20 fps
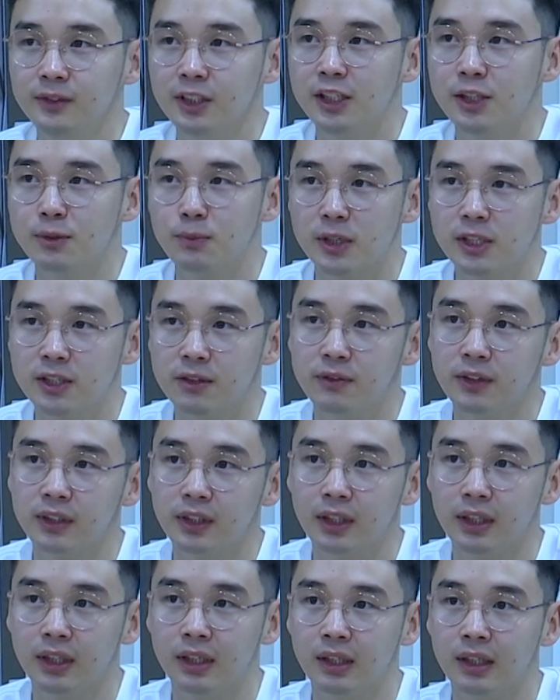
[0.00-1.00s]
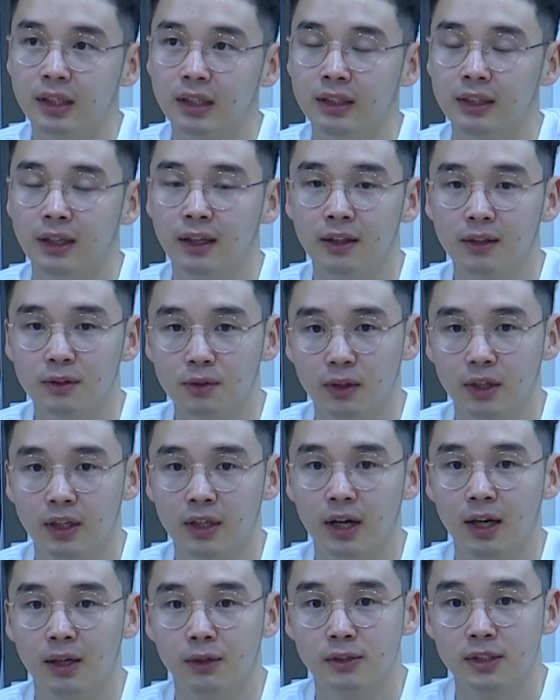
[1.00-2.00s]
specifically in 8th grade,
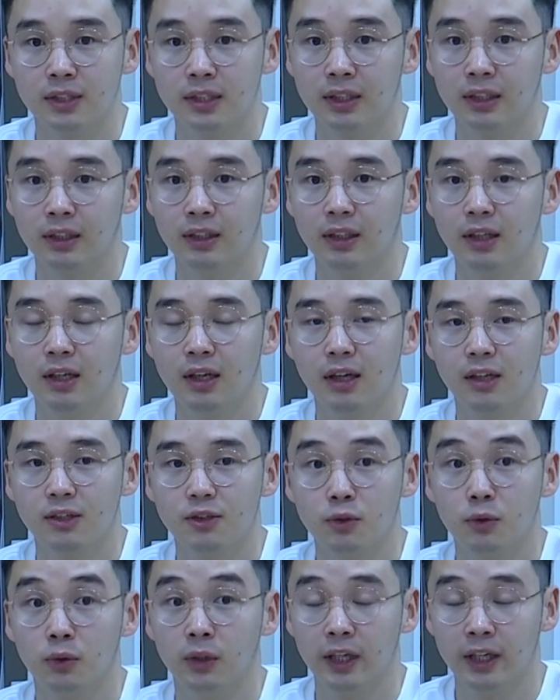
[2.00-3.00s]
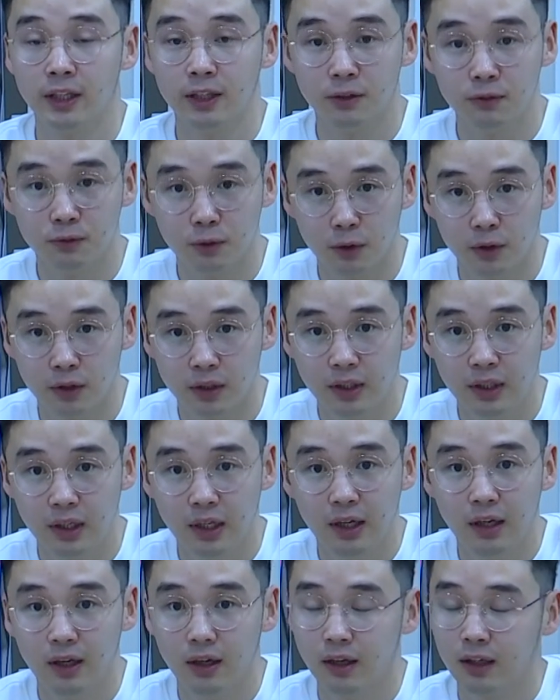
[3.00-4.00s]
I was at school 84,
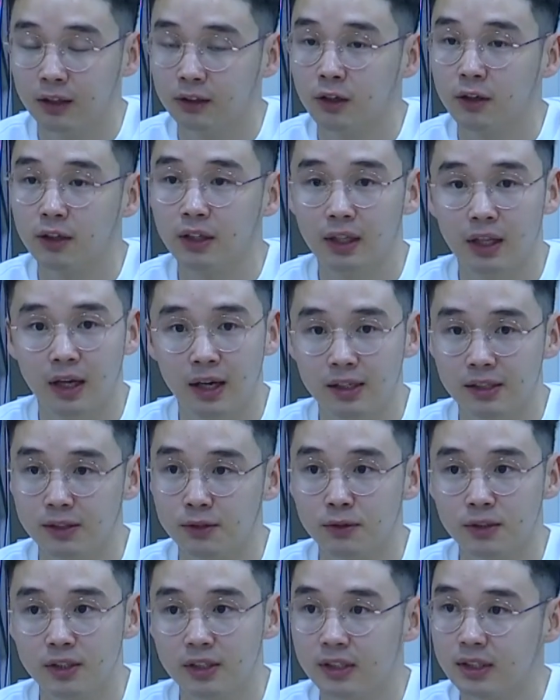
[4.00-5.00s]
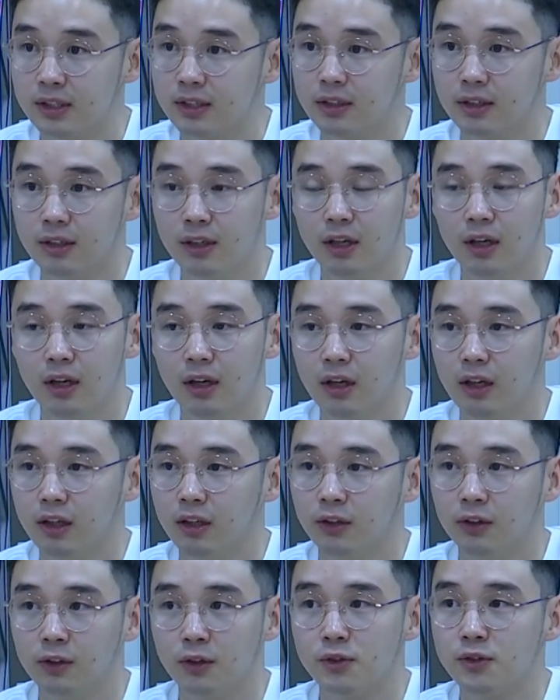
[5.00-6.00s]
and our class was just,
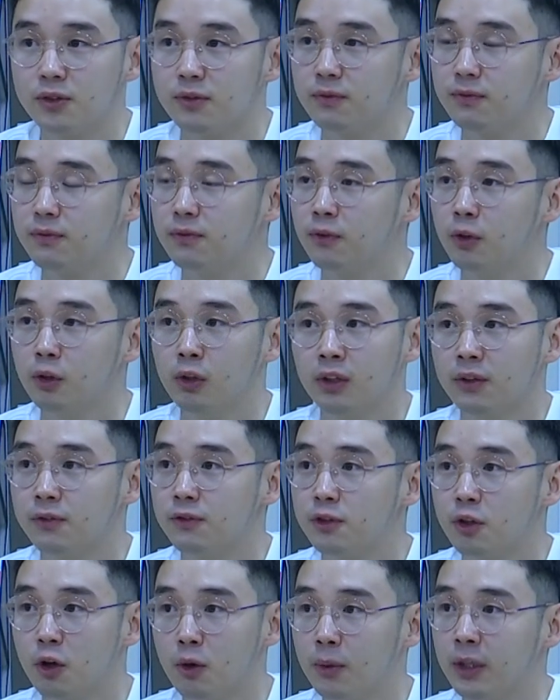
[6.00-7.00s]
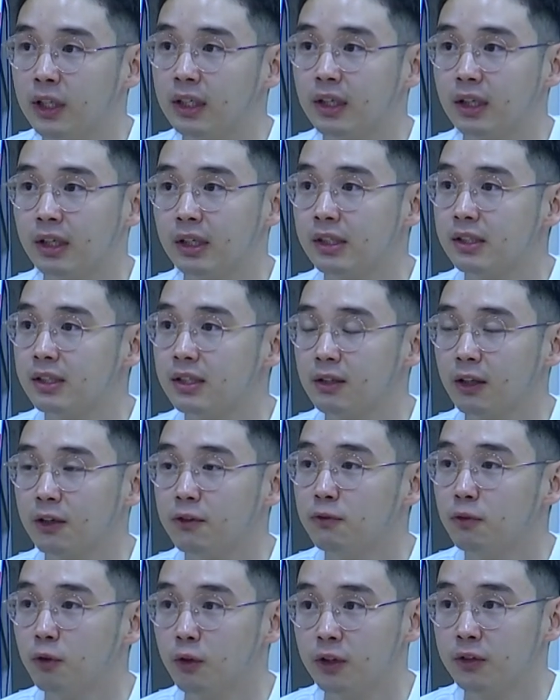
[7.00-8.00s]
full of so many kids, like
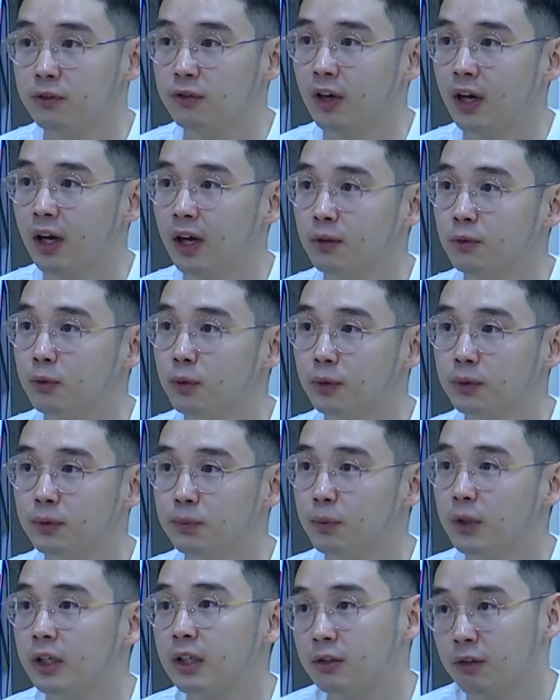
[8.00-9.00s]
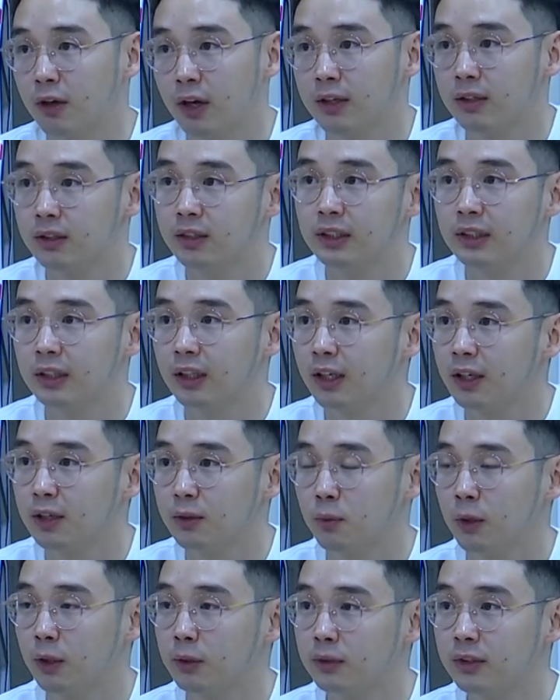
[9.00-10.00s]
45. We would be crowded in like
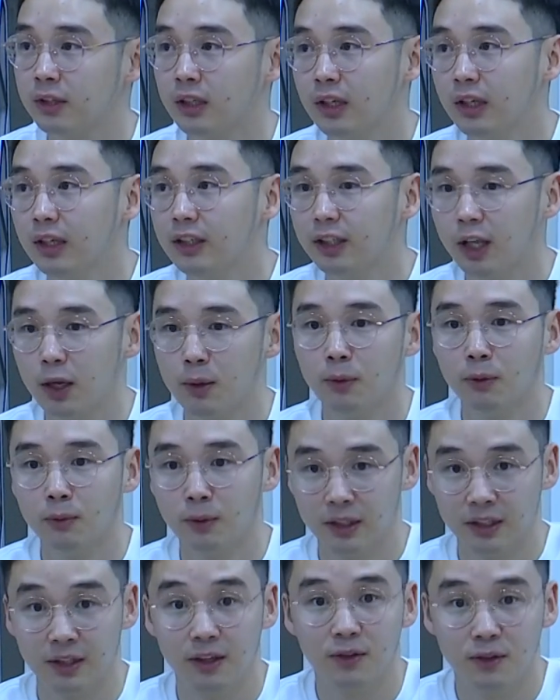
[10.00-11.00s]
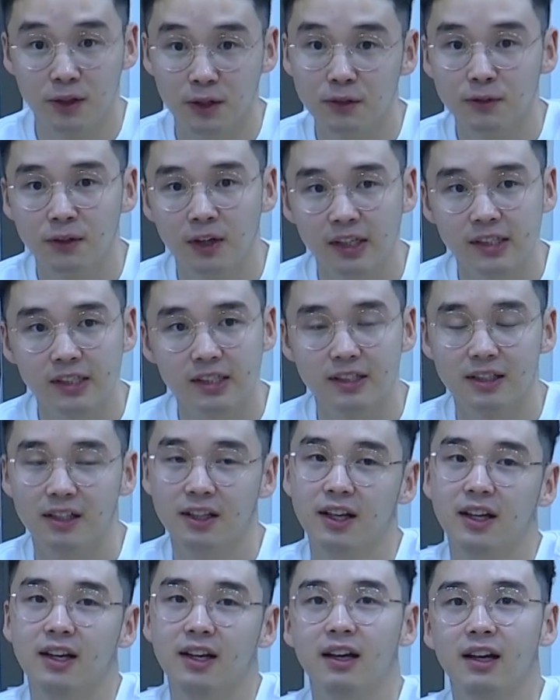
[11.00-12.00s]
one table with the 3 of us,
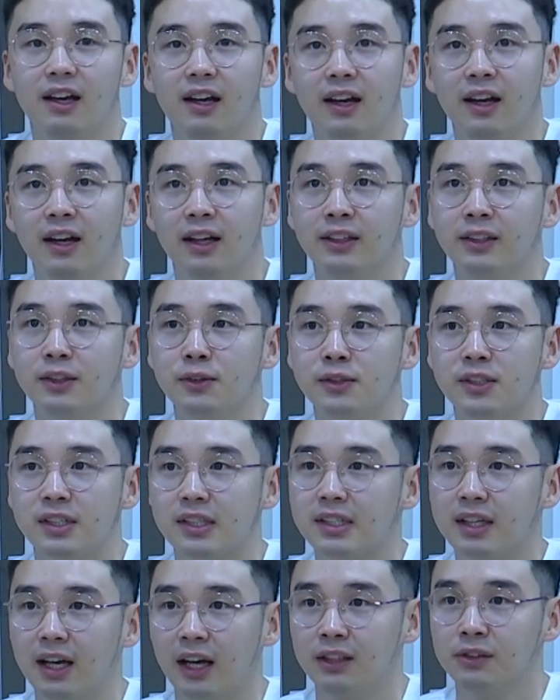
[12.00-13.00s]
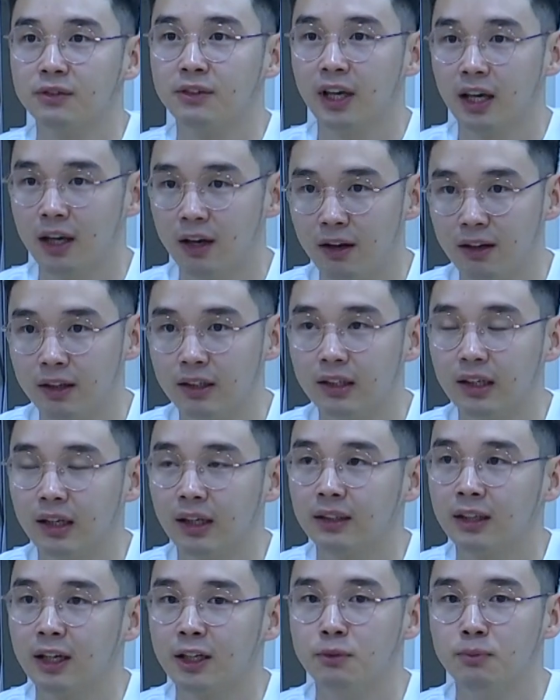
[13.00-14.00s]
and it was just kind of chaotic.
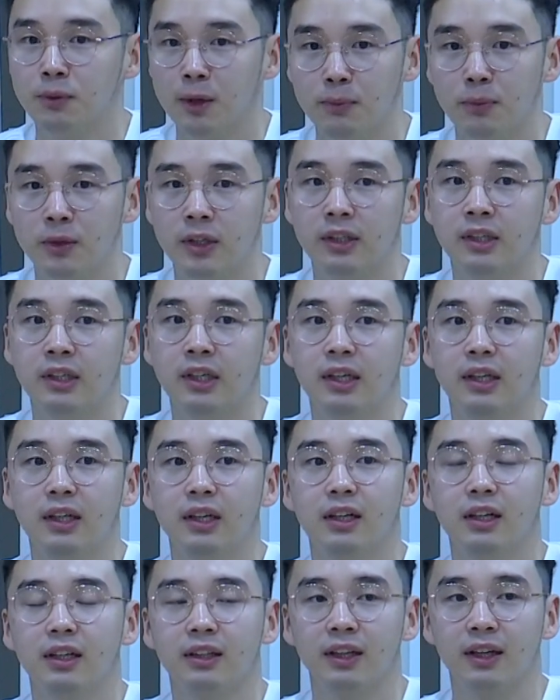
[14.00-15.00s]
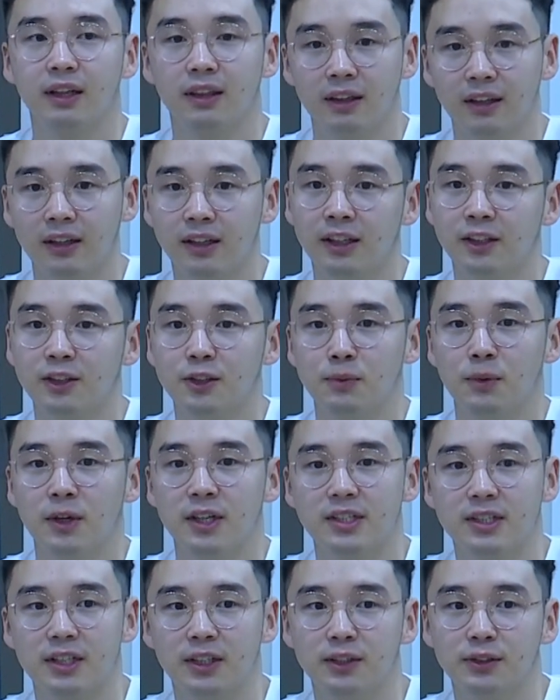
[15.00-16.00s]
And I remember like thinking to
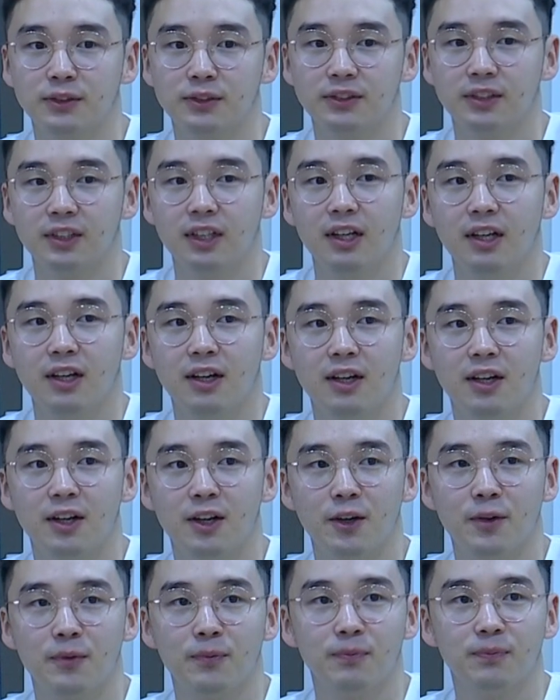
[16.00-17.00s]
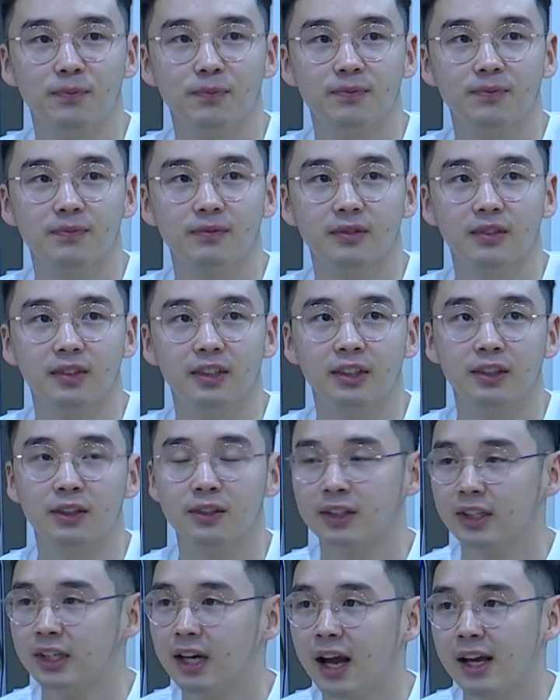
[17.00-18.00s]
myself,
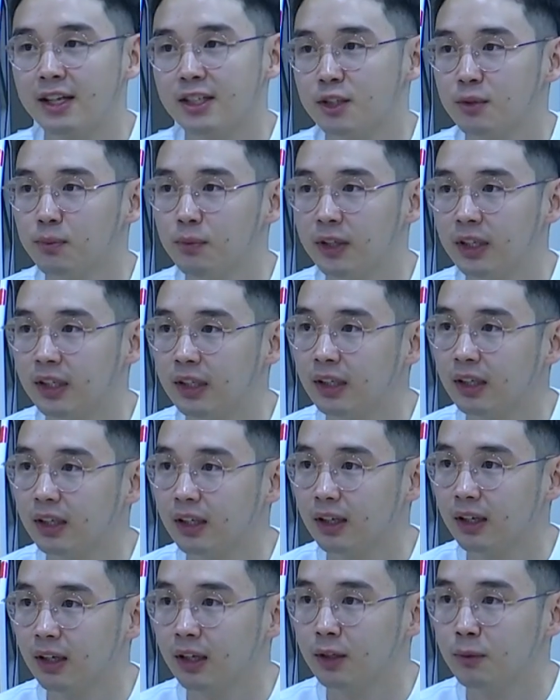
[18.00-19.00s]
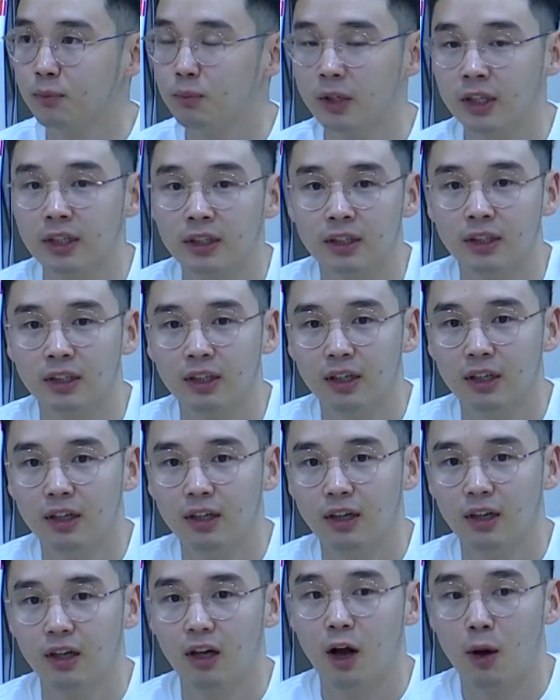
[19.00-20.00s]
there has to be a bigger
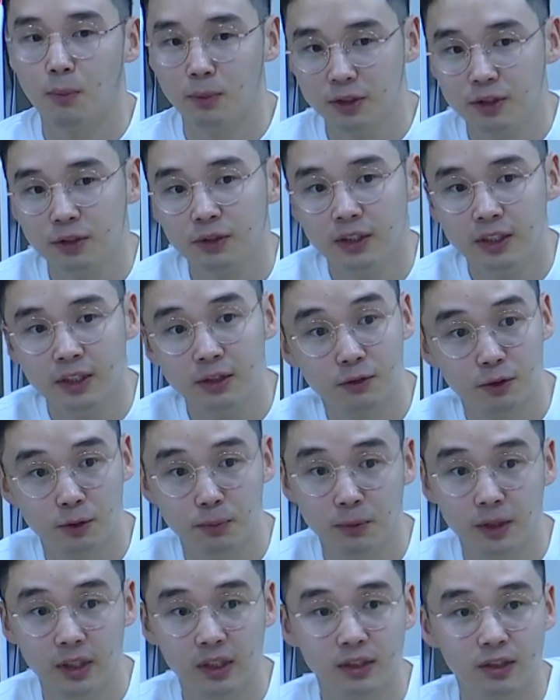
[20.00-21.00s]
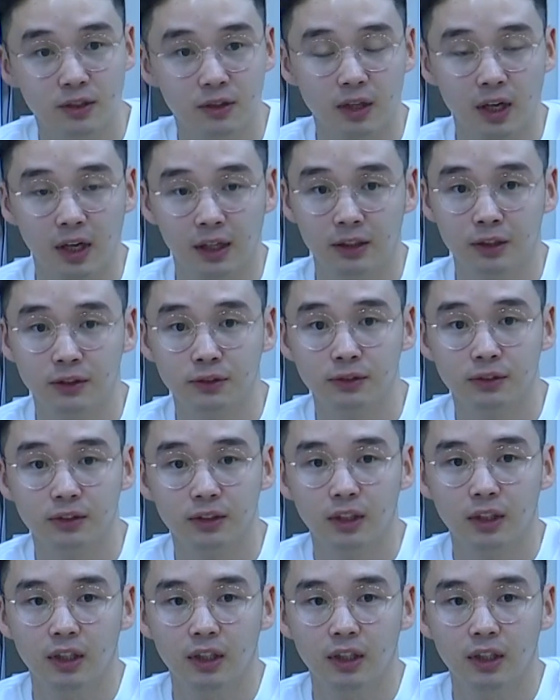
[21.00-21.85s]
opportunity for me to kind of